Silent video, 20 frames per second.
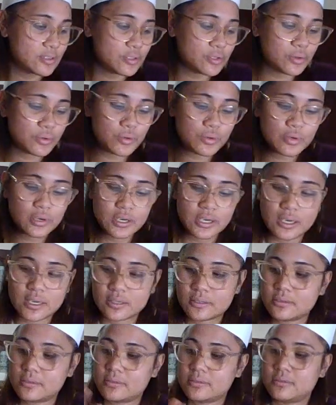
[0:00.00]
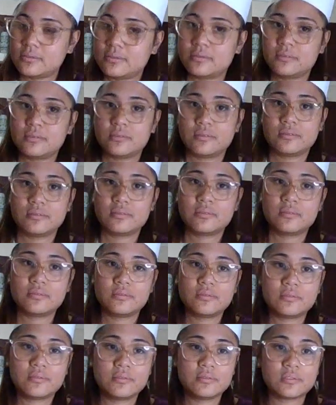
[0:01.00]
to
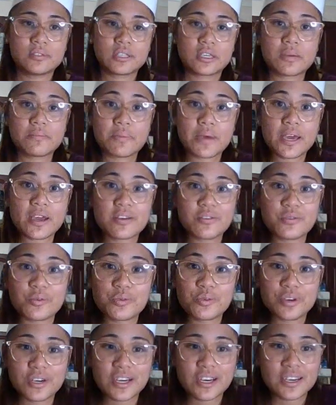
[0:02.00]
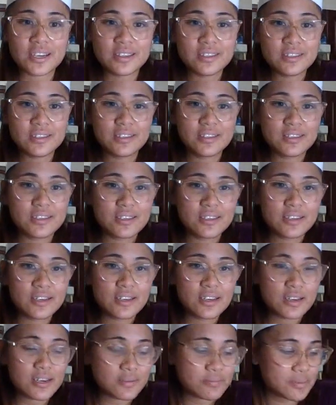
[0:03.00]
compare and order
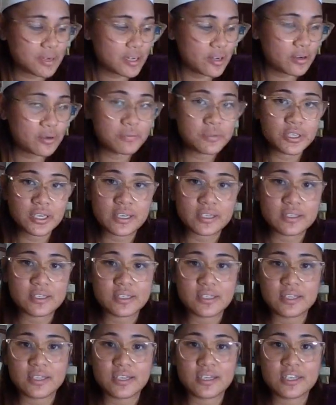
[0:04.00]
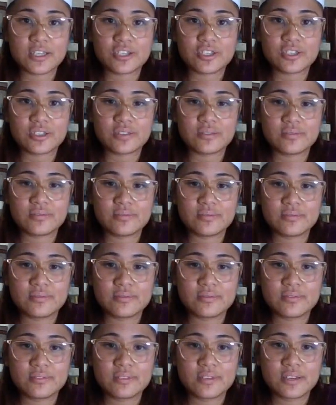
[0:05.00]
my objects in the kitchen.
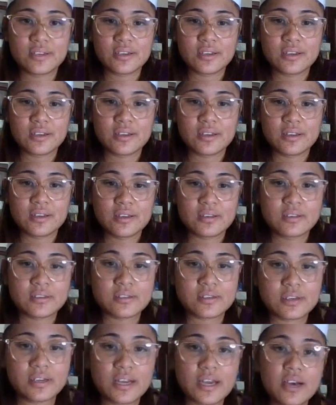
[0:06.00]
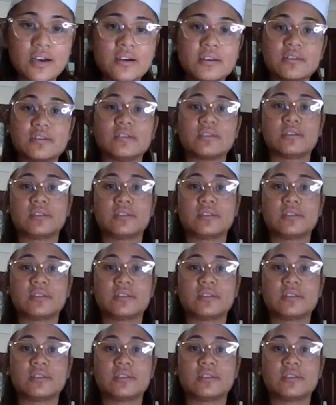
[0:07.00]
So now